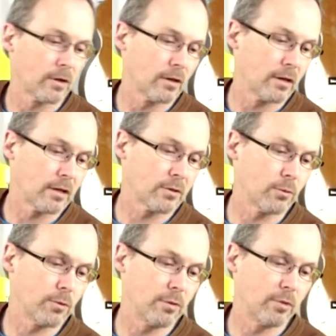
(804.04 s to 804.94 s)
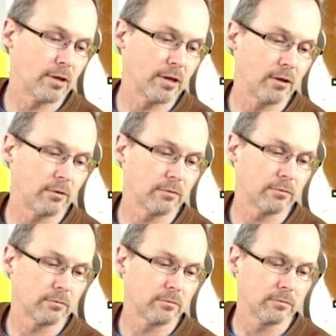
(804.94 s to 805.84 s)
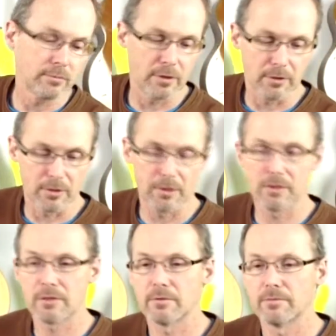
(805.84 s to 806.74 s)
That's a wee bit out. There it is.